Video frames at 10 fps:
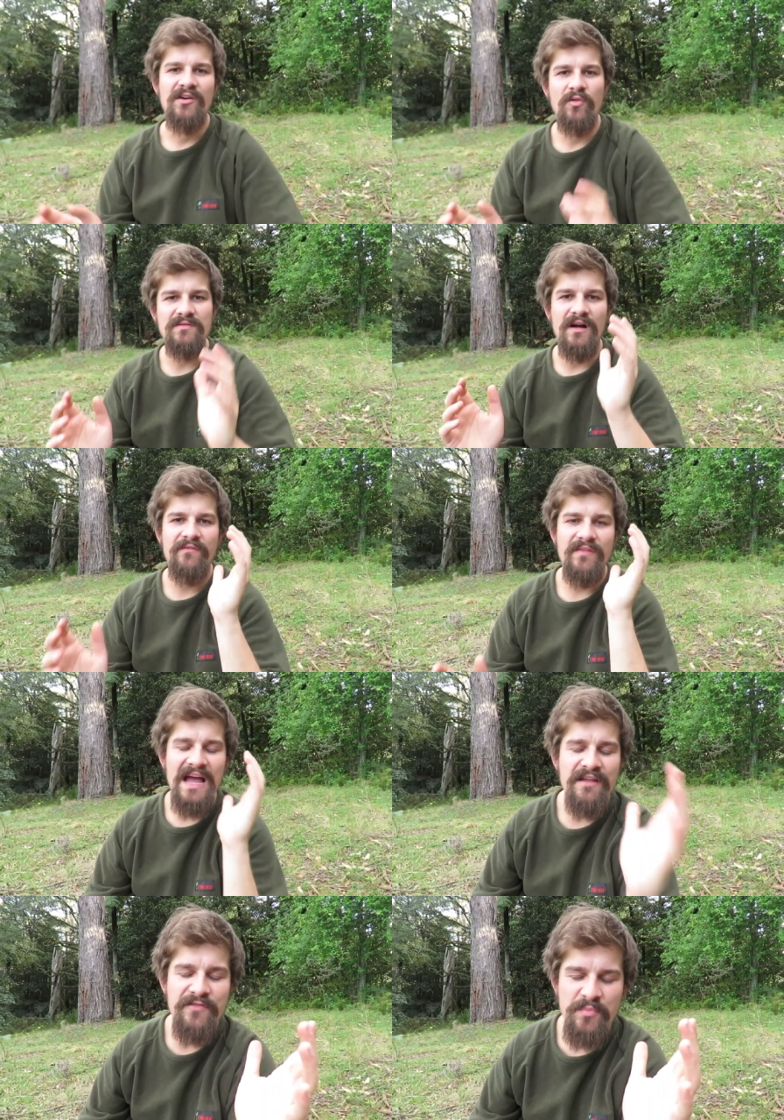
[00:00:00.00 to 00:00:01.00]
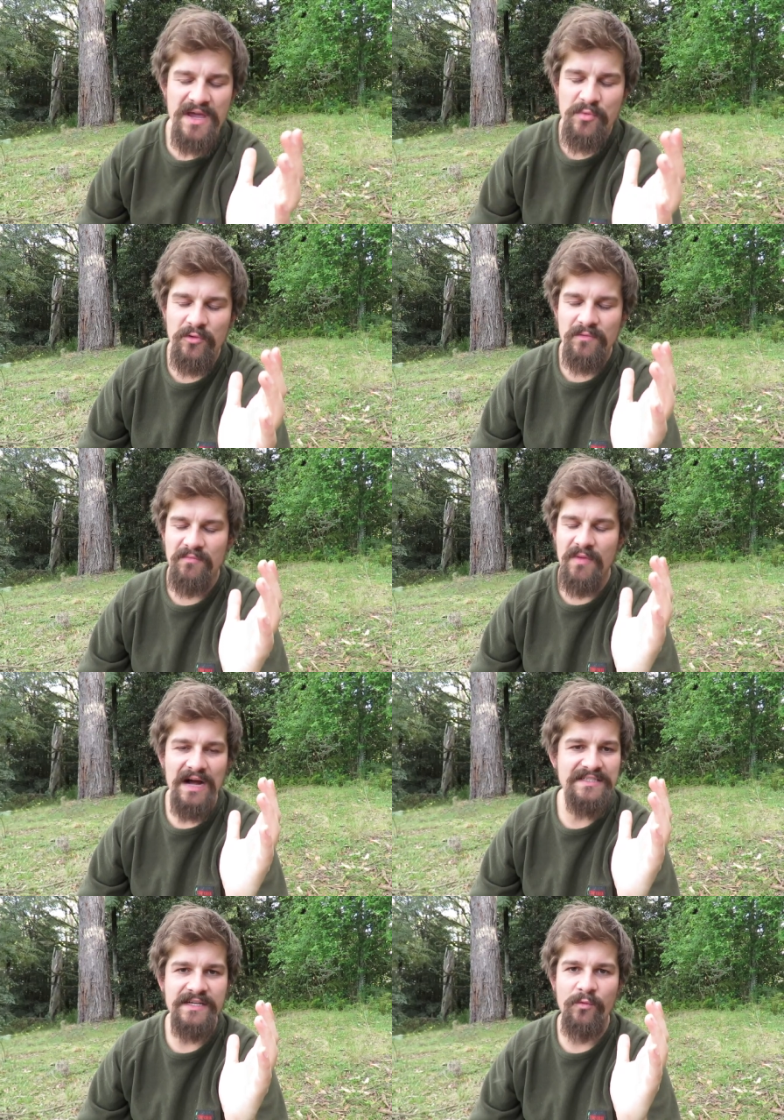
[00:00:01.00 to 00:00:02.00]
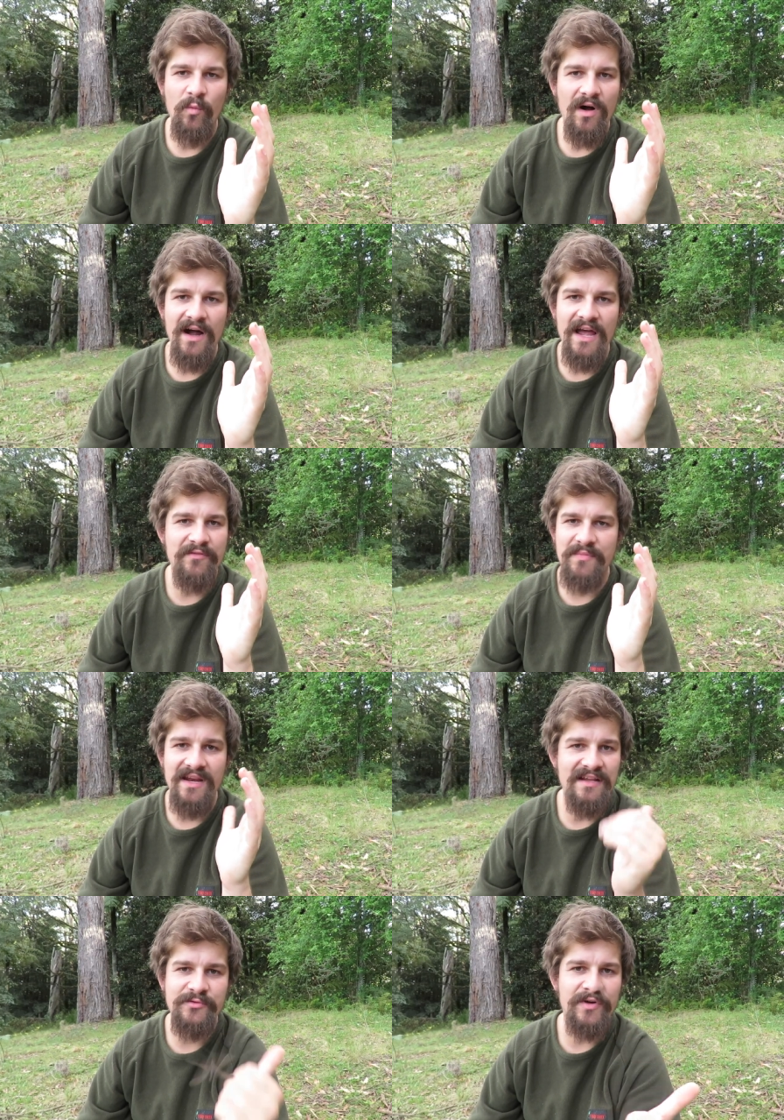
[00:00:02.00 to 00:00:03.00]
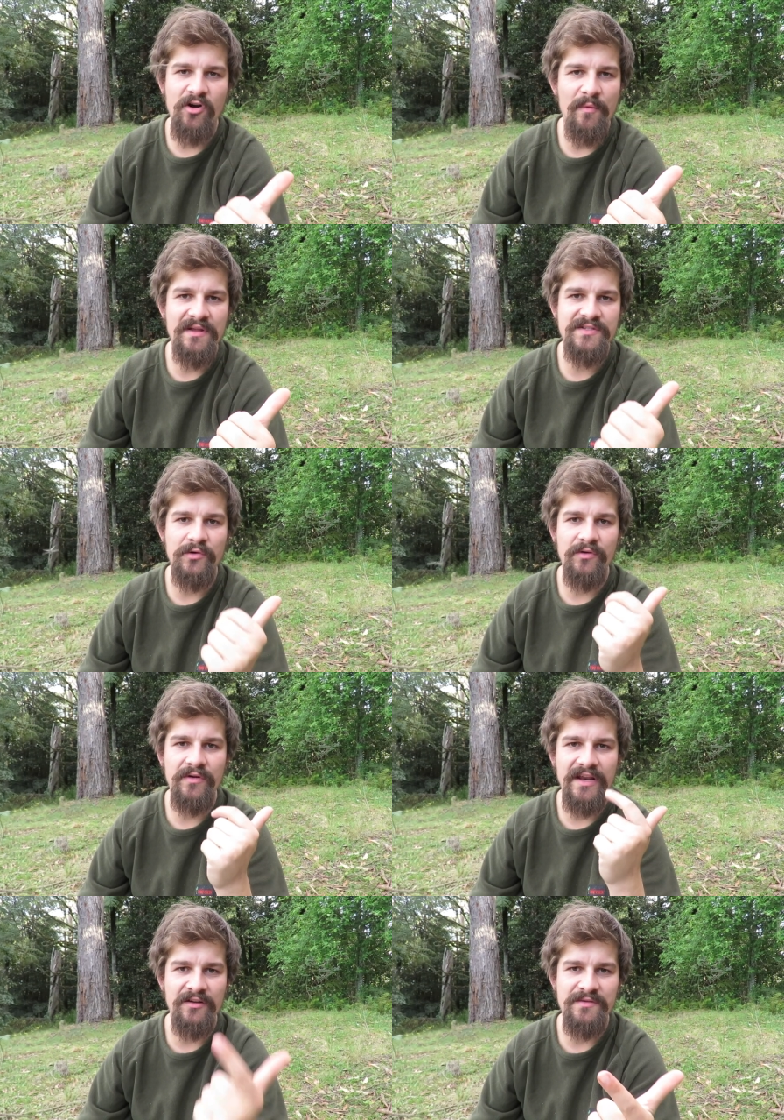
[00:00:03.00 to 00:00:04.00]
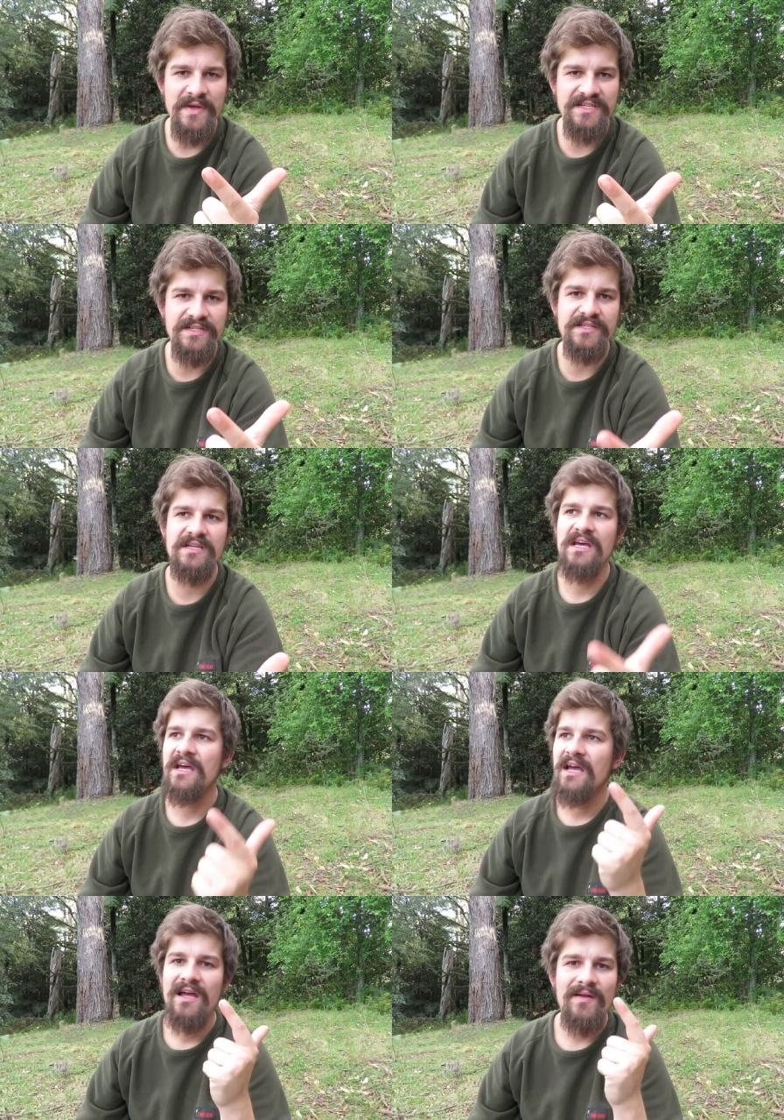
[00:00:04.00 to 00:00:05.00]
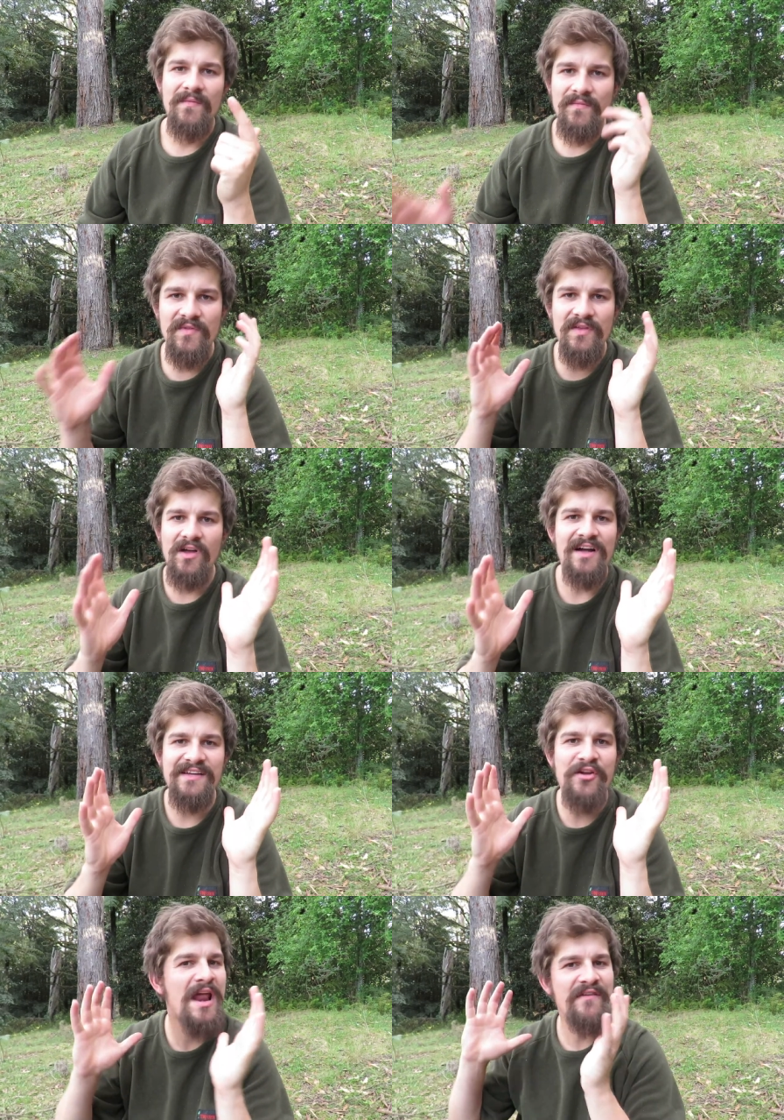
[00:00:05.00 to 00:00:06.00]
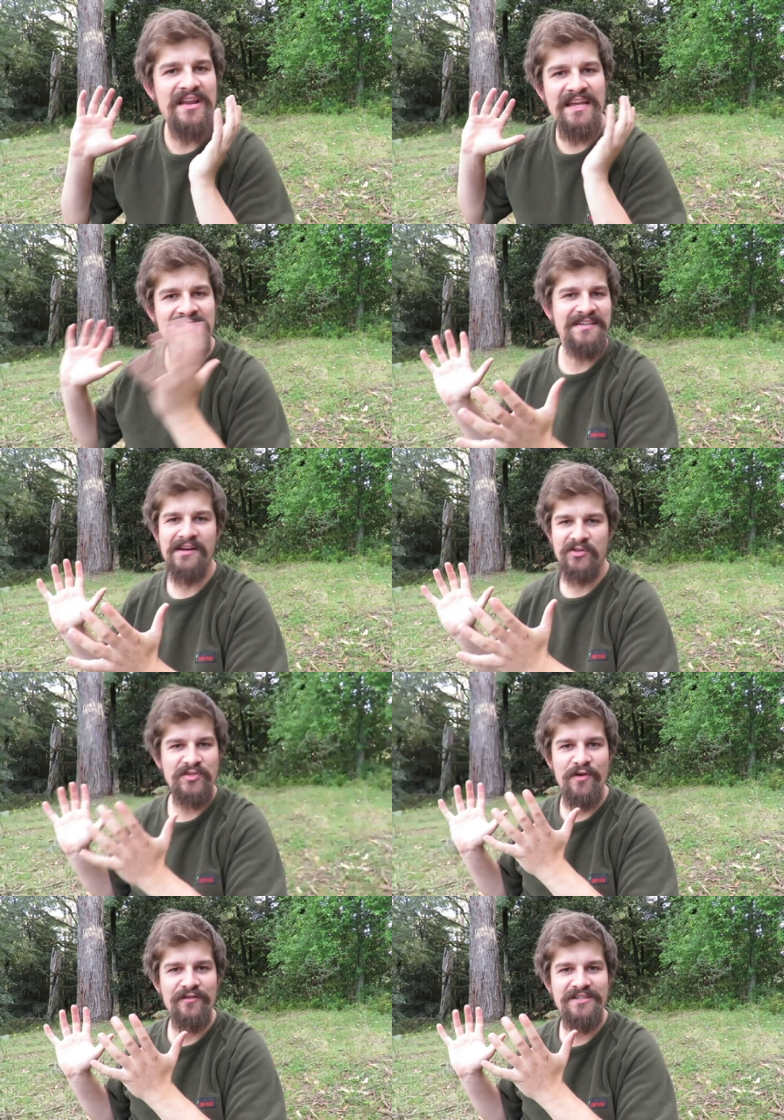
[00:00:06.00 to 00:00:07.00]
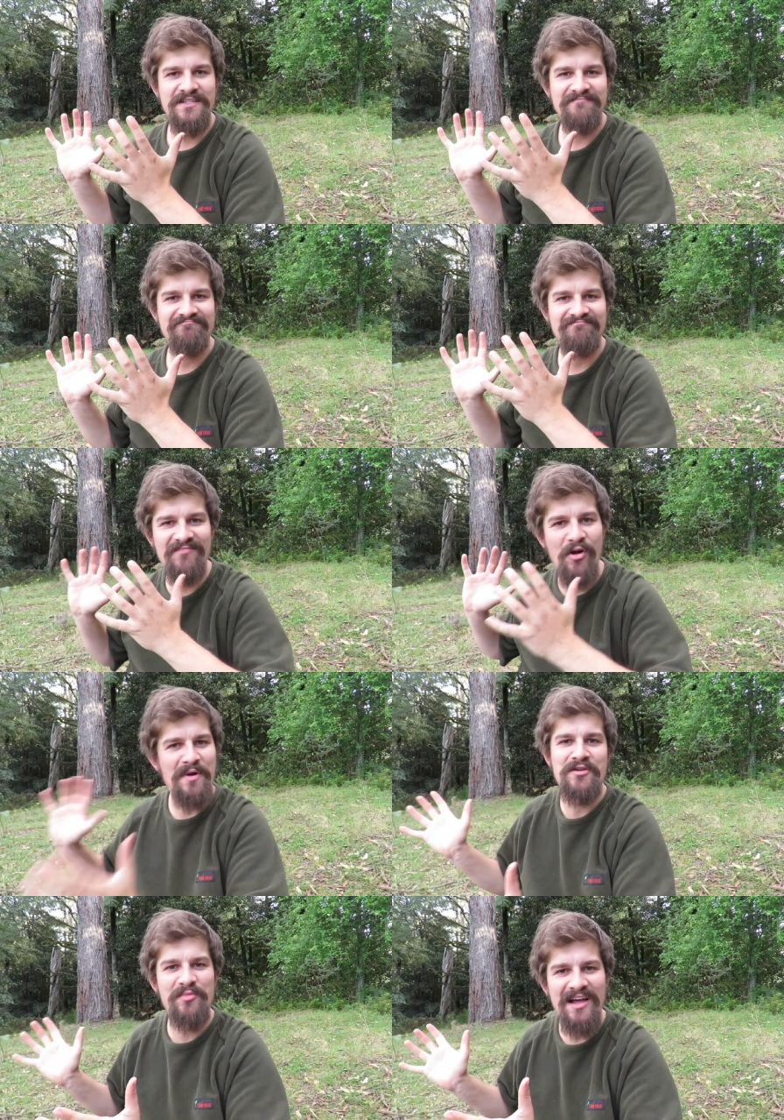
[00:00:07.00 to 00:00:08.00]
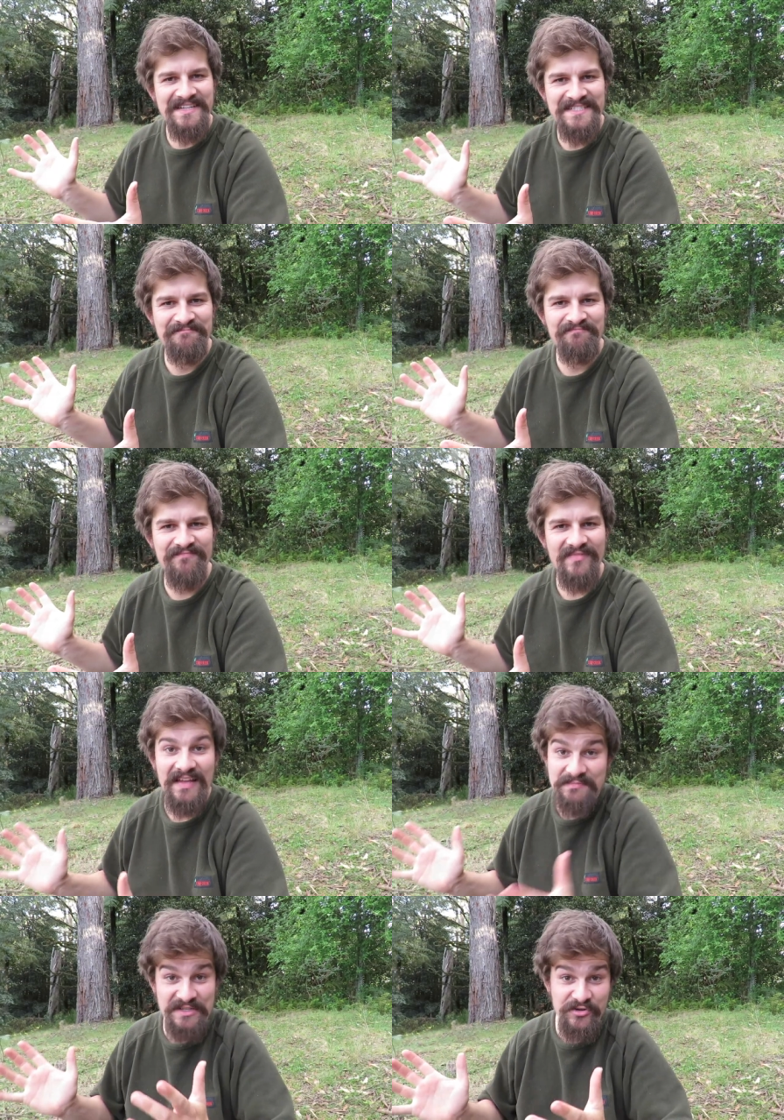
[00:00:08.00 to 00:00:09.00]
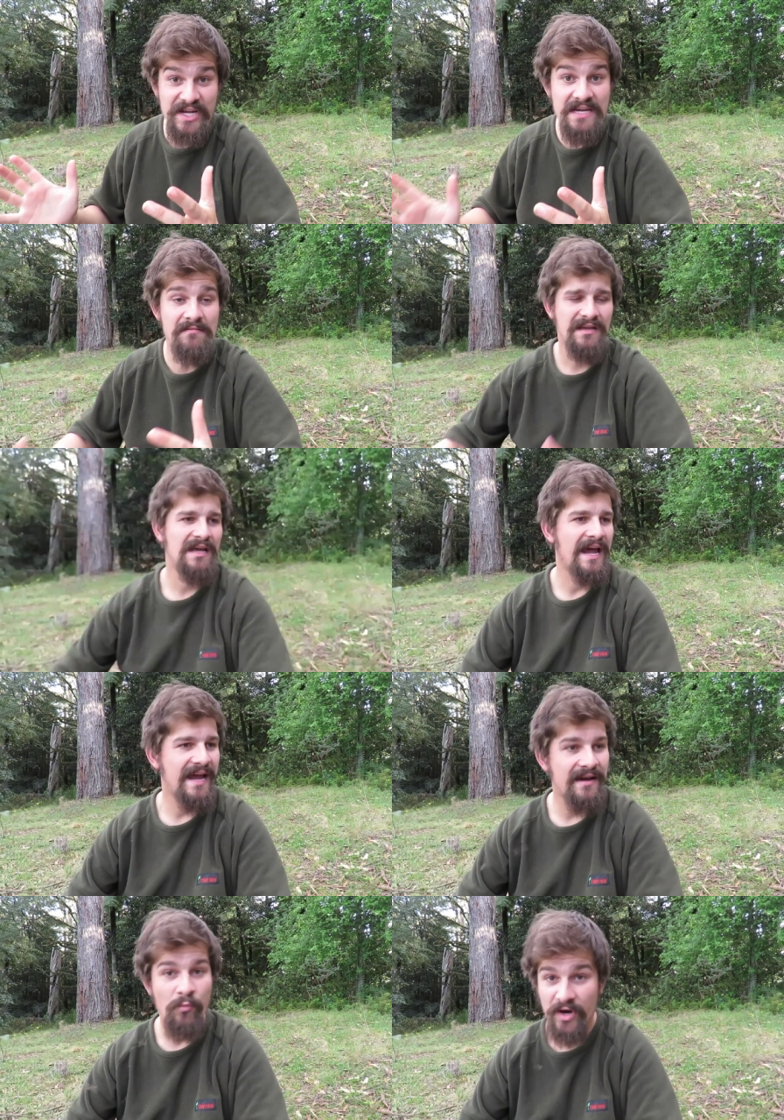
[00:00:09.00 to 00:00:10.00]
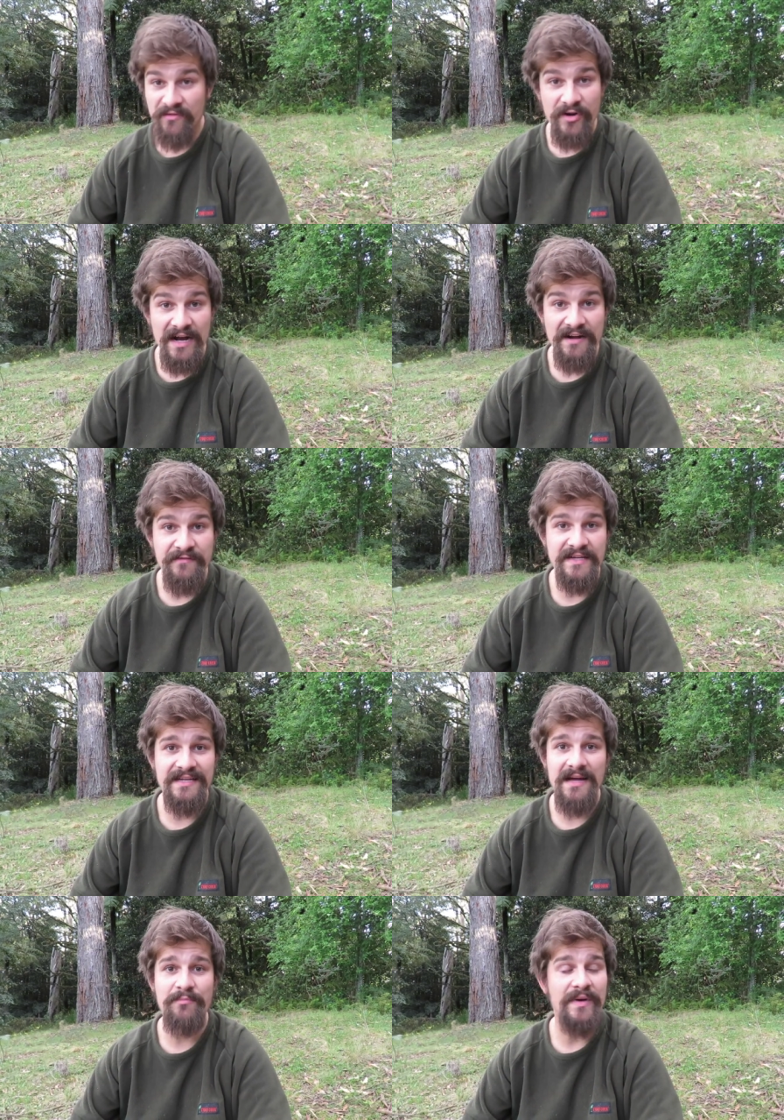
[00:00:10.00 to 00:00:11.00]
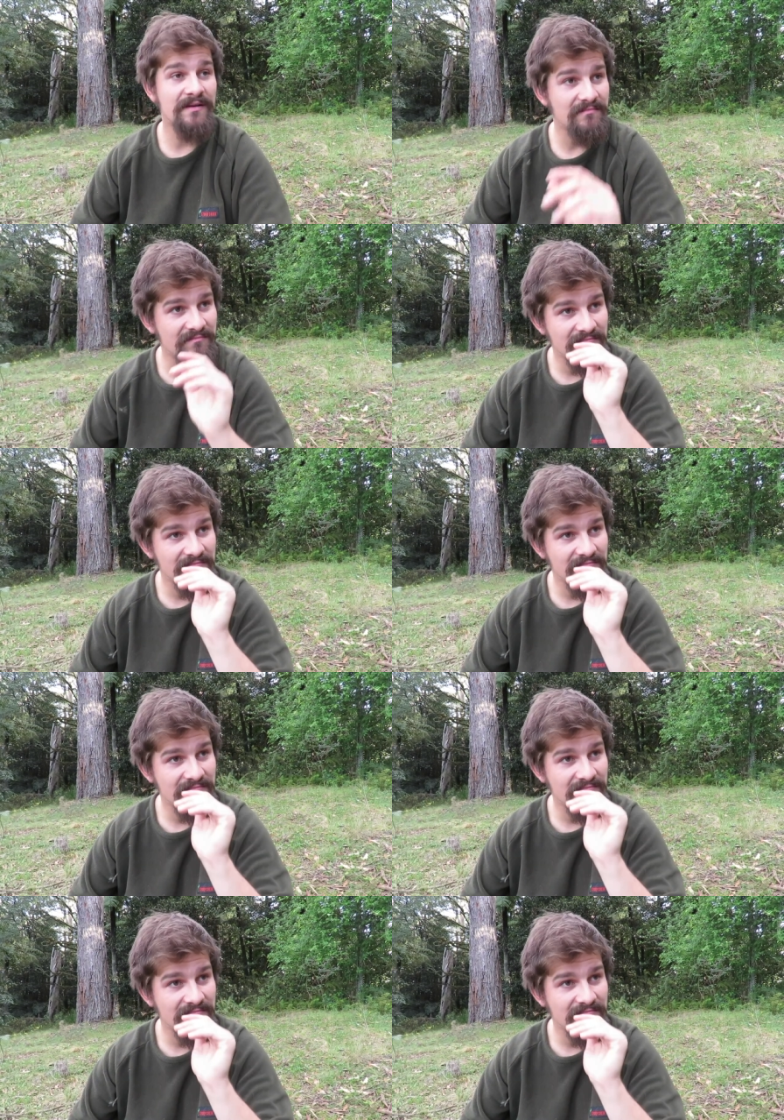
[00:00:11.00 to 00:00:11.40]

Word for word: cool. I had a few people asking why I haven't been answering comments or getting onto messages. Guys, I don't have any internet or service on my new place. And it's been tricky, and I'm working very hard to fix that up, but